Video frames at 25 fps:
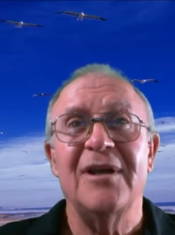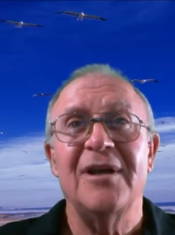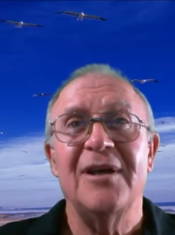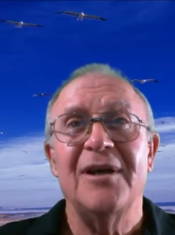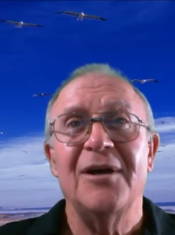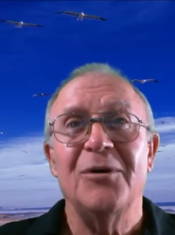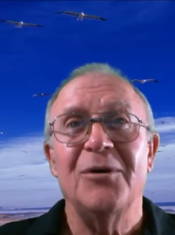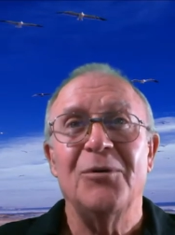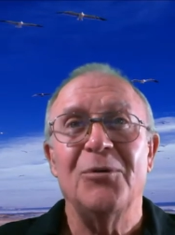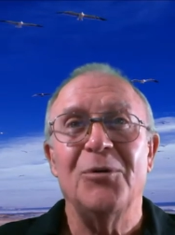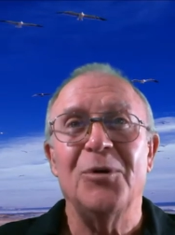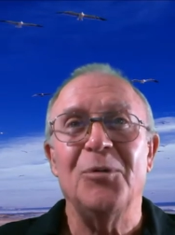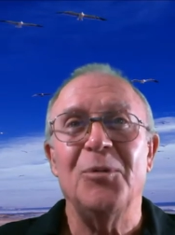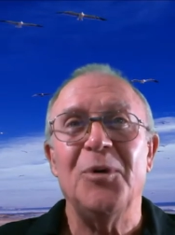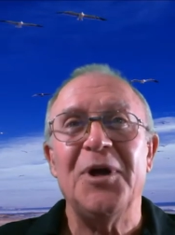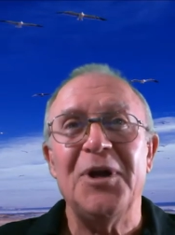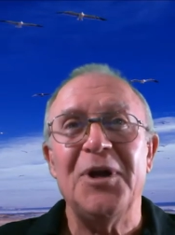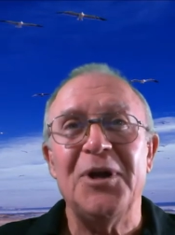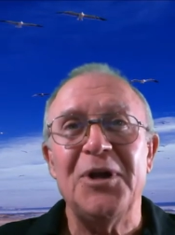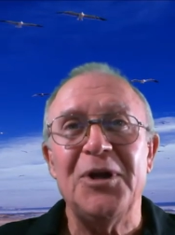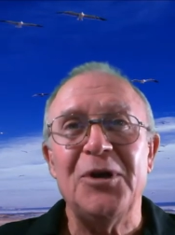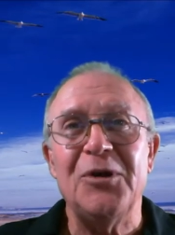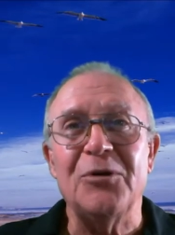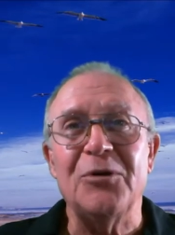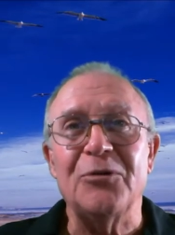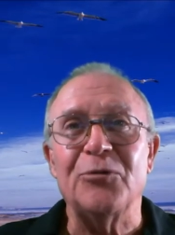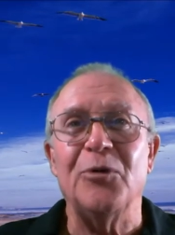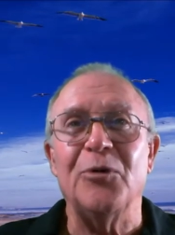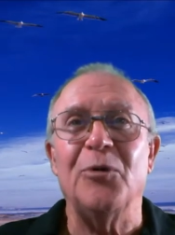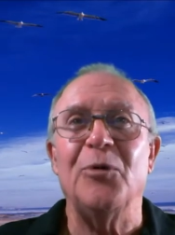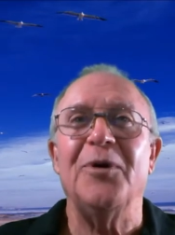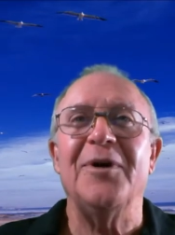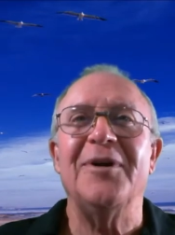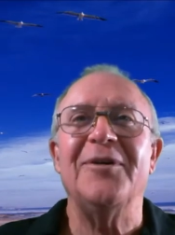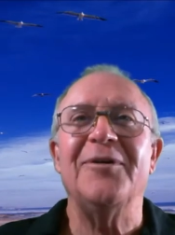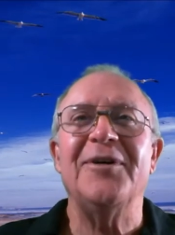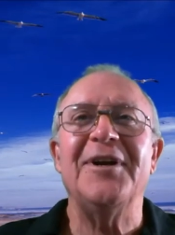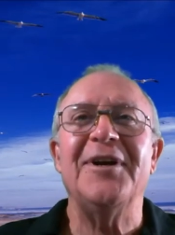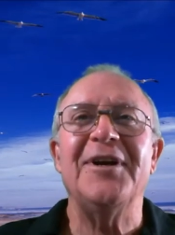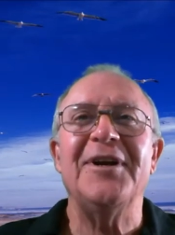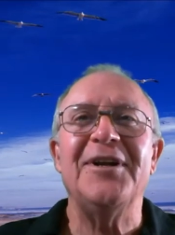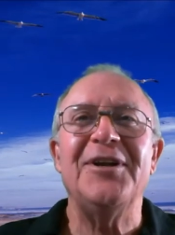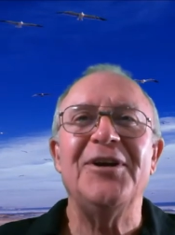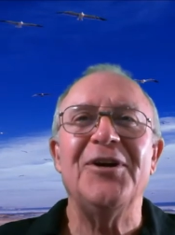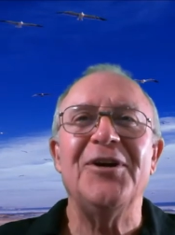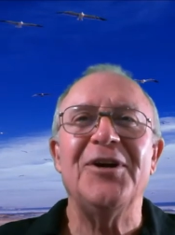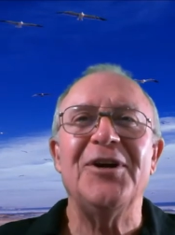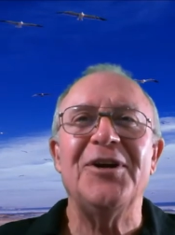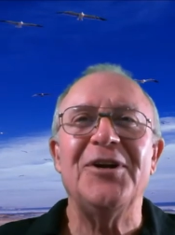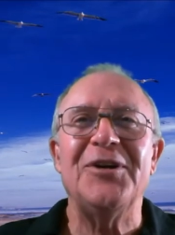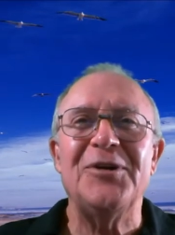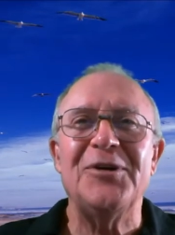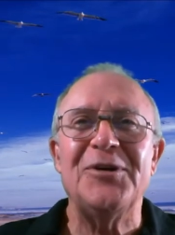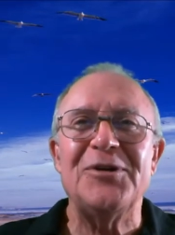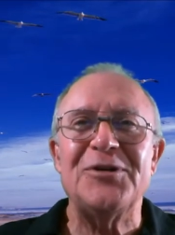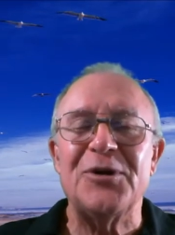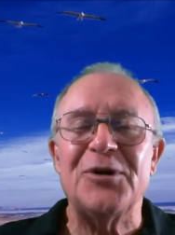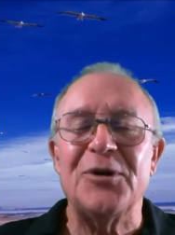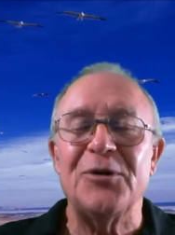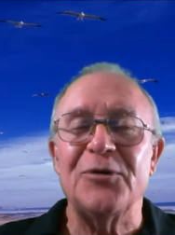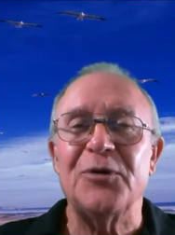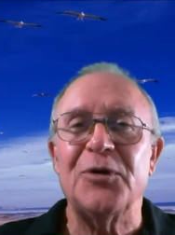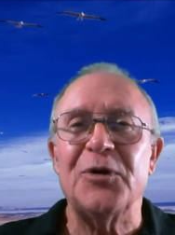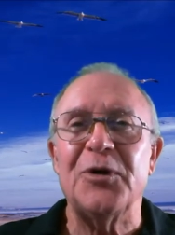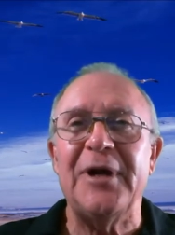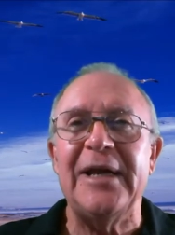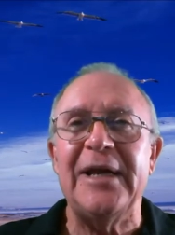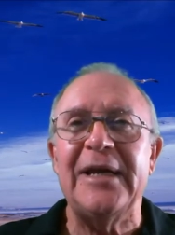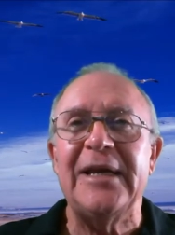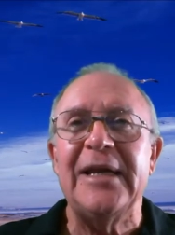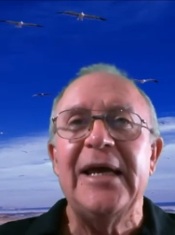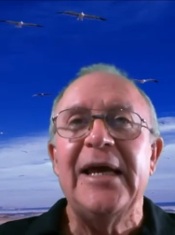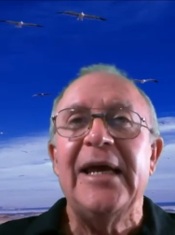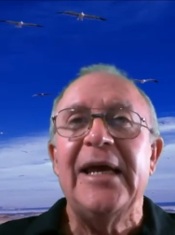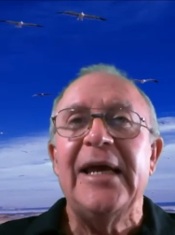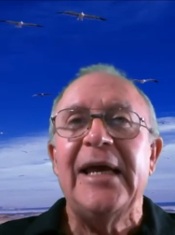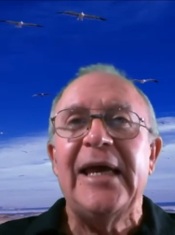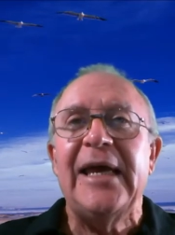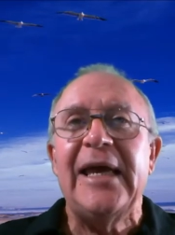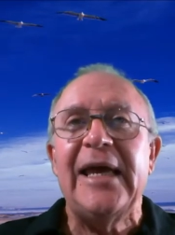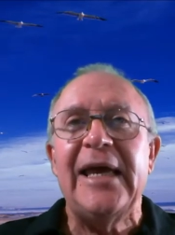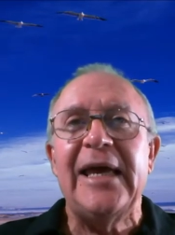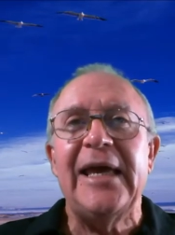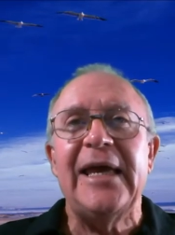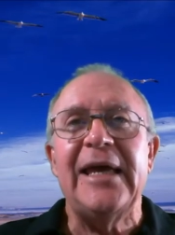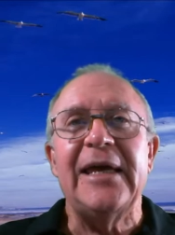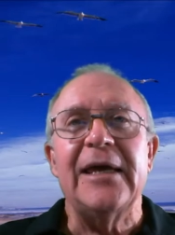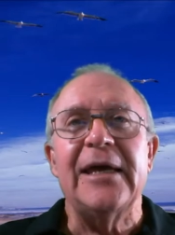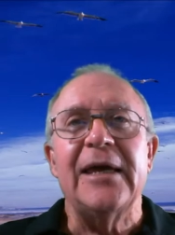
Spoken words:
what are we going to use? Well, what you're going to do is sort of create a